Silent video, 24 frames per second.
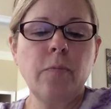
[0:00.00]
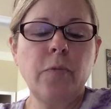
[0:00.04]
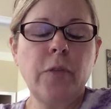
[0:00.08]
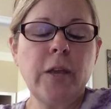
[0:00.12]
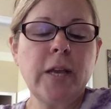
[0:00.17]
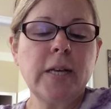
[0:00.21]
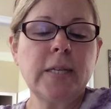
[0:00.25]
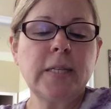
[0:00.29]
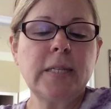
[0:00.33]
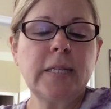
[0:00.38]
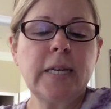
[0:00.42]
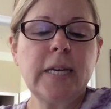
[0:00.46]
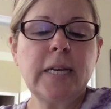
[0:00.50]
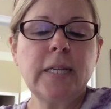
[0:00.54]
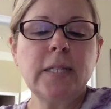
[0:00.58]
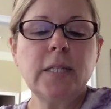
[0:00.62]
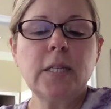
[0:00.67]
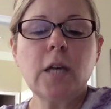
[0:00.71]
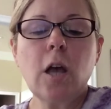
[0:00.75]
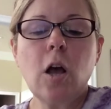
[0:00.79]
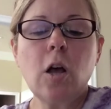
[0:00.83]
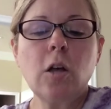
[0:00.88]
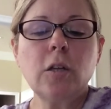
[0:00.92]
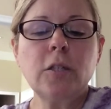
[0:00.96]
the
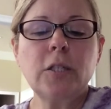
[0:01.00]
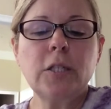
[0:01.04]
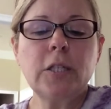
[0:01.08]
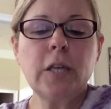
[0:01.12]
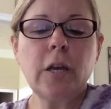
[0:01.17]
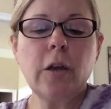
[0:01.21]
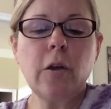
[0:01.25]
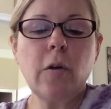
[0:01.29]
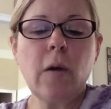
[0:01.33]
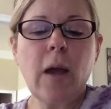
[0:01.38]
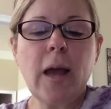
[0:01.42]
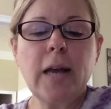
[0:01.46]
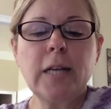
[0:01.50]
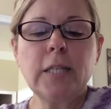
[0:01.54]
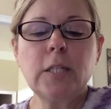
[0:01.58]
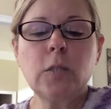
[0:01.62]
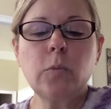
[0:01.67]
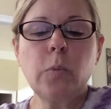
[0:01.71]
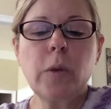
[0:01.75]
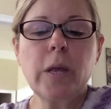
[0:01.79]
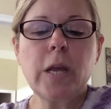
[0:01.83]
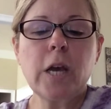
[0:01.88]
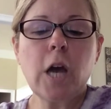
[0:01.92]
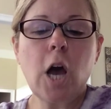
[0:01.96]
Essenes also,
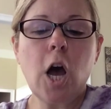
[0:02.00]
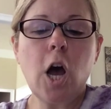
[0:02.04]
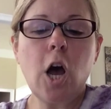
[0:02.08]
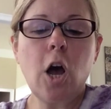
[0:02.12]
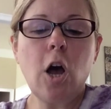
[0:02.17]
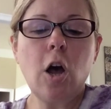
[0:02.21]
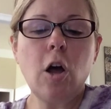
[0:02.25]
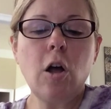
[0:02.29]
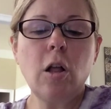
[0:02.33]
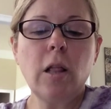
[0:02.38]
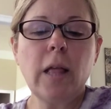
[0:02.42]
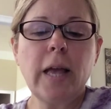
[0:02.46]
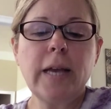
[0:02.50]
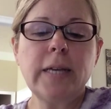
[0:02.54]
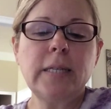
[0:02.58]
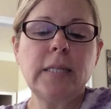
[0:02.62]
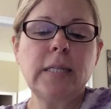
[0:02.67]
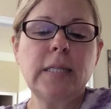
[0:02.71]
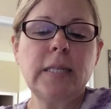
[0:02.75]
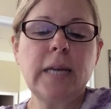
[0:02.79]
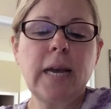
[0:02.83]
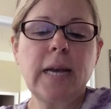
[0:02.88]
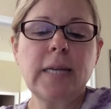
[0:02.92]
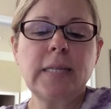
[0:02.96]
as we call a
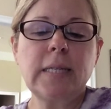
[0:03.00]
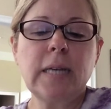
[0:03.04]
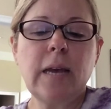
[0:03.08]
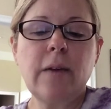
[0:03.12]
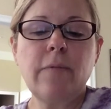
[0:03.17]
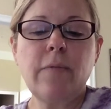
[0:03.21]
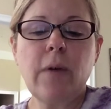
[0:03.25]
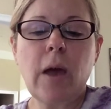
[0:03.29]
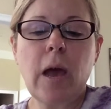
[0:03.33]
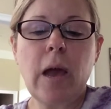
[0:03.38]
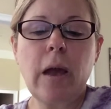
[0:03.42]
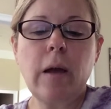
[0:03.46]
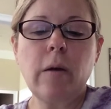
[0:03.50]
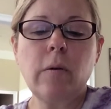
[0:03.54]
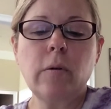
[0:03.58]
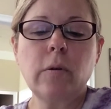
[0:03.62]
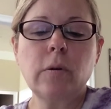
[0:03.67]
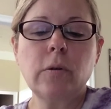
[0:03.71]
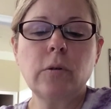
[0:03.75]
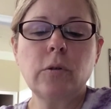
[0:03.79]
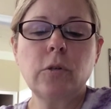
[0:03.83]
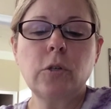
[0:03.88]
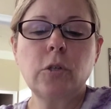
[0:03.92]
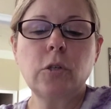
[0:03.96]
sect of
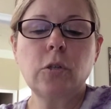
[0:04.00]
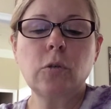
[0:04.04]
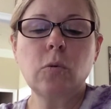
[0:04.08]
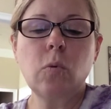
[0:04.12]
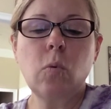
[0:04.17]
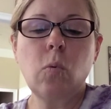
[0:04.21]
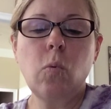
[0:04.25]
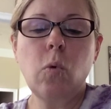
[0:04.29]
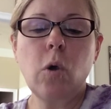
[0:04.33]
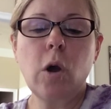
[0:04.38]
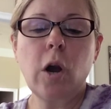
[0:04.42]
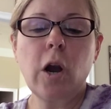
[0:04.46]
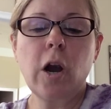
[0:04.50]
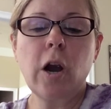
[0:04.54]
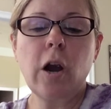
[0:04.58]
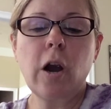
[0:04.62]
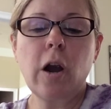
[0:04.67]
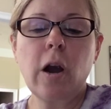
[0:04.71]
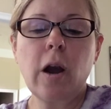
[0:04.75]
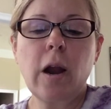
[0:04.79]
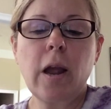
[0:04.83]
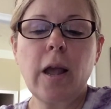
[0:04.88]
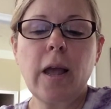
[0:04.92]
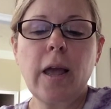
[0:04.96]
ours,
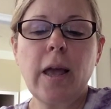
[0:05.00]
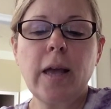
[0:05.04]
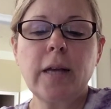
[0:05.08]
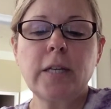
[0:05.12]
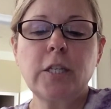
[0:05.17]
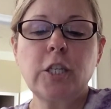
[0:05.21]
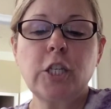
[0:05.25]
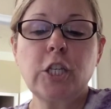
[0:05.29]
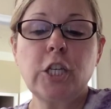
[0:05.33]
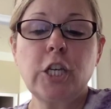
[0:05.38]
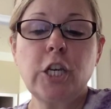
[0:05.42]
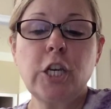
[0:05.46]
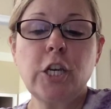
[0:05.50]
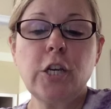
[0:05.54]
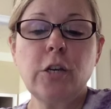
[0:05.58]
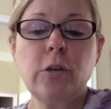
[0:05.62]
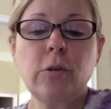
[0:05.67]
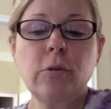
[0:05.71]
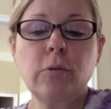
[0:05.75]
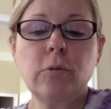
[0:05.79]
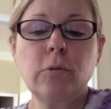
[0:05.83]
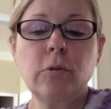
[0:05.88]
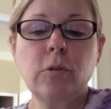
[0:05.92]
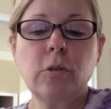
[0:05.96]
were
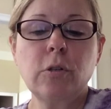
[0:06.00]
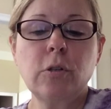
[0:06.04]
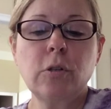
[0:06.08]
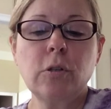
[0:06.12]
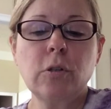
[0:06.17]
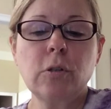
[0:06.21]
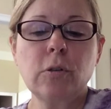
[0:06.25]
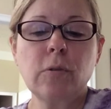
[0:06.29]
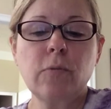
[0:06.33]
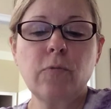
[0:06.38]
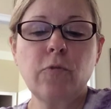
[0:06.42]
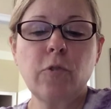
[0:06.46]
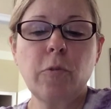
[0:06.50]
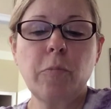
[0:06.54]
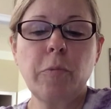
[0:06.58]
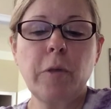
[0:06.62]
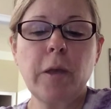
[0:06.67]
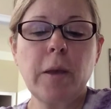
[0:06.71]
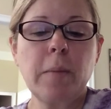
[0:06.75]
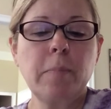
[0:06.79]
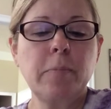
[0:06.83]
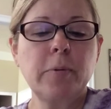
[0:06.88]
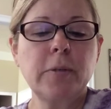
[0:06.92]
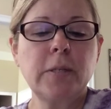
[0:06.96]
excused from
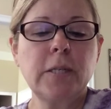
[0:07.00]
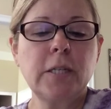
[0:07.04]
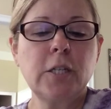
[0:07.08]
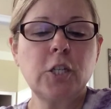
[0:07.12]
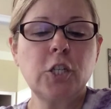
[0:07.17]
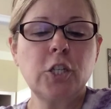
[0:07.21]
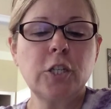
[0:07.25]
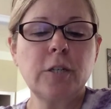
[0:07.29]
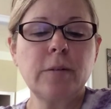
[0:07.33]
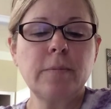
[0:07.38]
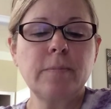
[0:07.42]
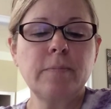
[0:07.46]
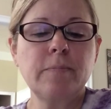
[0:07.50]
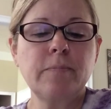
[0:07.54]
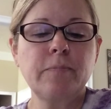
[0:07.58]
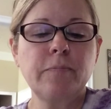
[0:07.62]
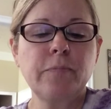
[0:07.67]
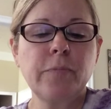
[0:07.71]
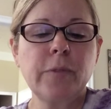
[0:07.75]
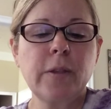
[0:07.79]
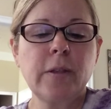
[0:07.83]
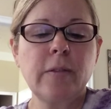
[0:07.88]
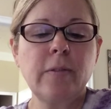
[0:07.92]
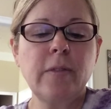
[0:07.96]
the imposition.
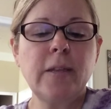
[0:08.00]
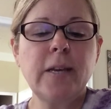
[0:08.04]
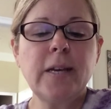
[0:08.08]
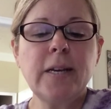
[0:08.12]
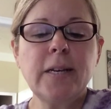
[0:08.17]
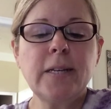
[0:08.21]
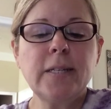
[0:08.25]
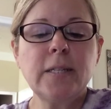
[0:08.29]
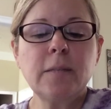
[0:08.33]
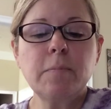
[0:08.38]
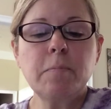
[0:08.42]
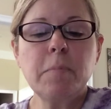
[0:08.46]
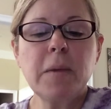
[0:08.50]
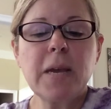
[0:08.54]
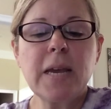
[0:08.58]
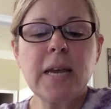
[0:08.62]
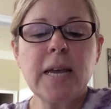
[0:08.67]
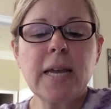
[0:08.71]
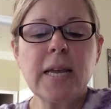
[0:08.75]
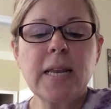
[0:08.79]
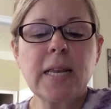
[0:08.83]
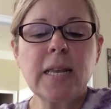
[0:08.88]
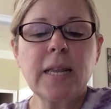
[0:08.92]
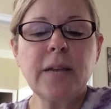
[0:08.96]
These
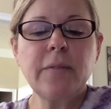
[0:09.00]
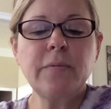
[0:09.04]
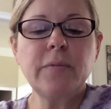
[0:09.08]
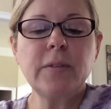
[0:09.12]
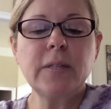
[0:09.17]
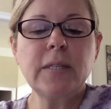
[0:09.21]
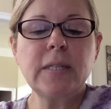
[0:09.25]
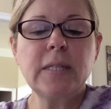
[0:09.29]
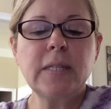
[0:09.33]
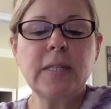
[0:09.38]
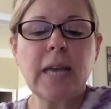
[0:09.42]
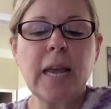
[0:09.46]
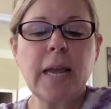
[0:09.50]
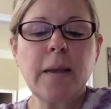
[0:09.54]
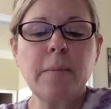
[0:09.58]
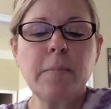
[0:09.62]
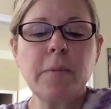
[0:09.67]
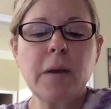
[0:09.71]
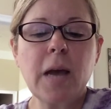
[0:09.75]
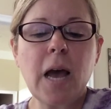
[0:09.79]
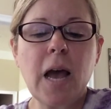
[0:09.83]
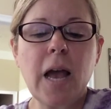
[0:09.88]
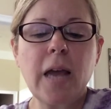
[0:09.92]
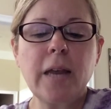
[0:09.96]
men lead the
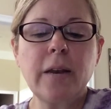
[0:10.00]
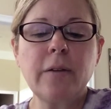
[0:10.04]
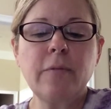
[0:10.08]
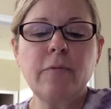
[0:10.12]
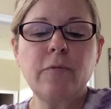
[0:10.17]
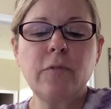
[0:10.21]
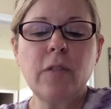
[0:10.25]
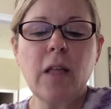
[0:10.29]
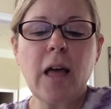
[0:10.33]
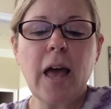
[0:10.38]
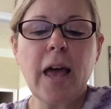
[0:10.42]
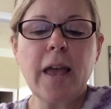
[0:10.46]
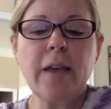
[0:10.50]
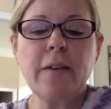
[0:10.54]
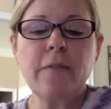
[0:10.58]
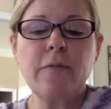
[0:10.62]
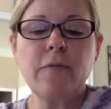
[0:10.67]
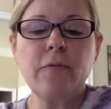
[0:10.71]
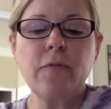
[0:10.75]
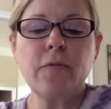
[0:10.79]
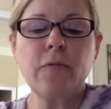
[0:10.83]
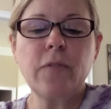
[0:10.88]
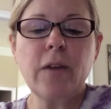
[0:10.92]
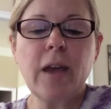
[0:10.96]
same kind of life
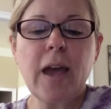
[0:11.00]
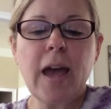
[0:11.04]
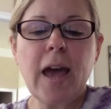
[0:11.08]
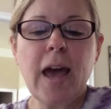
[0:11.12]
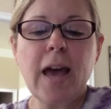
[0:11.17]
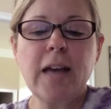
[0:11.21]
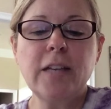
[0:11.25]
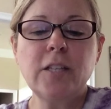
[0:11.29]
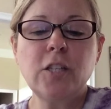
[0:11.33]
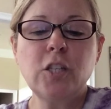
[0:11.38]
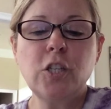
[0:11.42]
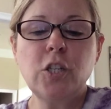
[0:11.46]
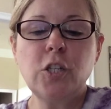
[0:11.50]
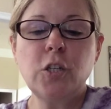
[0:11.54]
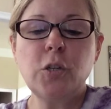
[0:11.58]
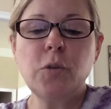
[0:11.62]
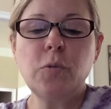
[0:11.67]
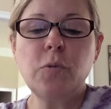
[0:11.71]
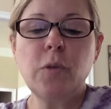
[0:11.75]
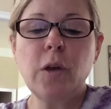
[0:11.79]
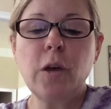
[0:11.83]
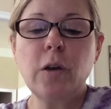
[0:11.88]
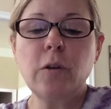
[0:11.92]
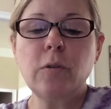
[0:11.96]
as
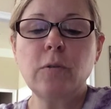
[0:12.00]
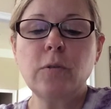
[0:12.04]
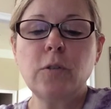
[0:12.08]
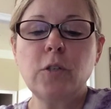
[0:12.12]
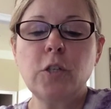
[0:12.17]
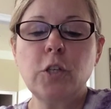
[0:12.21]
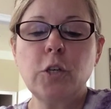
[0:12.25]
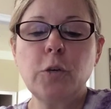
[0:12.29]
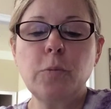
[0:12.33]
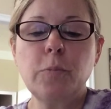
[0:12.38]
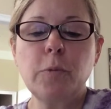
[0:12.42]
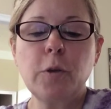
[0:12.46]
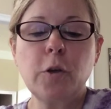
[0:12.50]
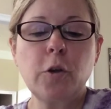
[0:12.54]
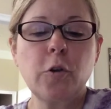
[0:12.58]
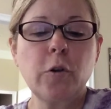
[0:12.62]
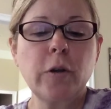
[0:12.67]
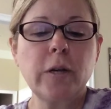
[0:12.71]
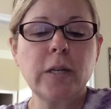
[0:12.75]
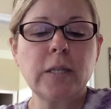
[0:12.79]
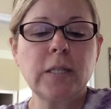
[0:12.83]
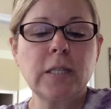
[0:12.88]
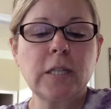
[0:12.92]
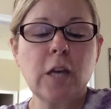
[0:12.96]
do those whom the
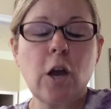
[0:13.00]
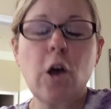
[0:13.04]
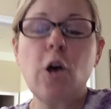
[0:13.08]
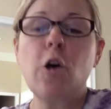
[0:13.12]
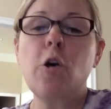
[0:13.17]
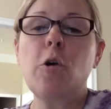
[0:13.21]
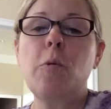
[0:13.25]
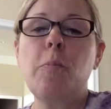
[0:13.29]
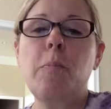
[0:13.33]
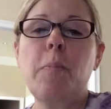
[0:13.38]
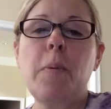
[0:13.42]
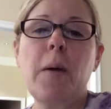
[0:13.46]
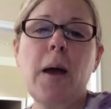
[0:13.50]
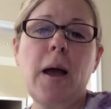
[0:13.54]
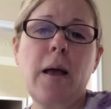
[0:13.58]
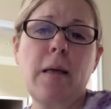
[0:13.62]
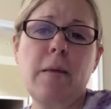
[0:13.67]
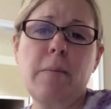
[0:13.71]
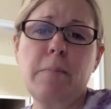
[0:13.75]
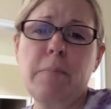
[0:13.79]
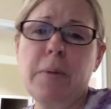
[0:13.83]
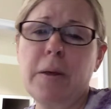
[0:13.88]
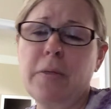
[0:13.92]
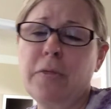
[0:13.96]
Greeks call
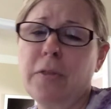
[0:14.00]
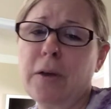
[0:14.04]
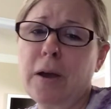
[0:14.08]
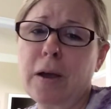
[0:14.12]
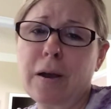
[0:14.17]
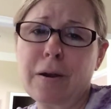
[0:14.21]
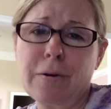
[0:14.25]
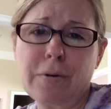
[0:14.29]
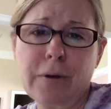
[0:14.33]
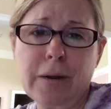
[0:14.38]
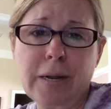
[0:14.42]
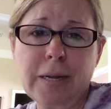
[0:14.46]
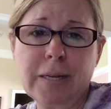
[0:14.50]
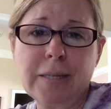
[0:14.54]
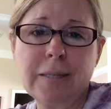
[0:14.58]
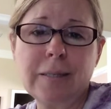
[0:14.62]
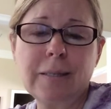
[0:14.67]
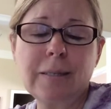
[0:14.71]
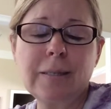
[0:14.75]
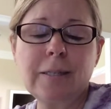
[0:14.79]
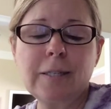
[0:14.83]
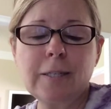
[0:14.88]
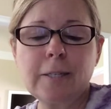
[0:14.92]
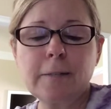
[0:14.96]

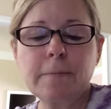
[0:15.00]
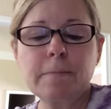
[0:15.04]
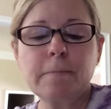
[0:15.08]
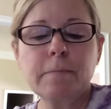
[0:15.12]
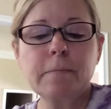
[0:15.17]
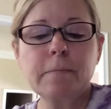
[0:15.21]
Pythagoreans.